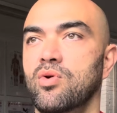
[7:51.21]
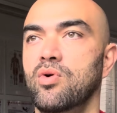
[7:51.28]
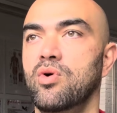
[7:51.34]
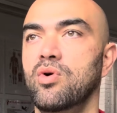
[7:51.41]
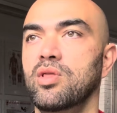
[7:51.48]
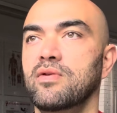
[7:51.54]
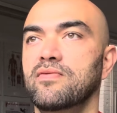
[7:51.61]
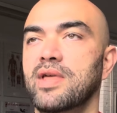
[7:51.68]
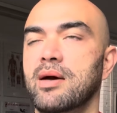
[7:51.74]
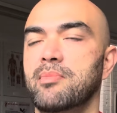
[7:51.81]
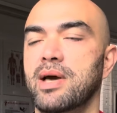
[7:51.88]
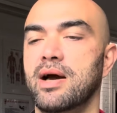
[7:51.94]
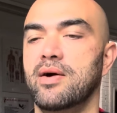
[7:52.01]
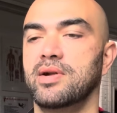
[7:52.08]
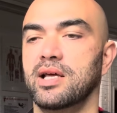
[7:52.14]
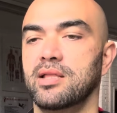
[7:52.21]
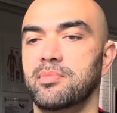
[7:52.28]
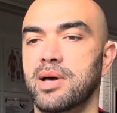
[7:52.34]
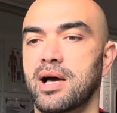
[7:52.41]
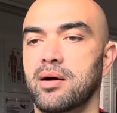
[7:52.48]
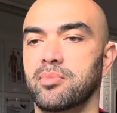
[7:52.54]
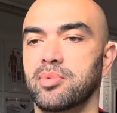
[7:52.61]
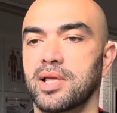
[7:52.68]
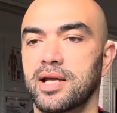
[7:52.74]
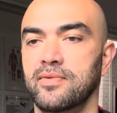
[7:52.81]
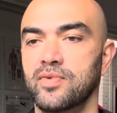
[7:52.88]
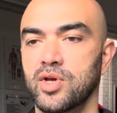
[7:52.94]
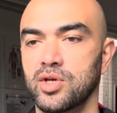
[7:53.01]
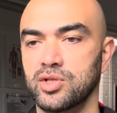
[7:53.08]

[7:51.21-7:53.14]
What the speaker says: all of that power down the power plane,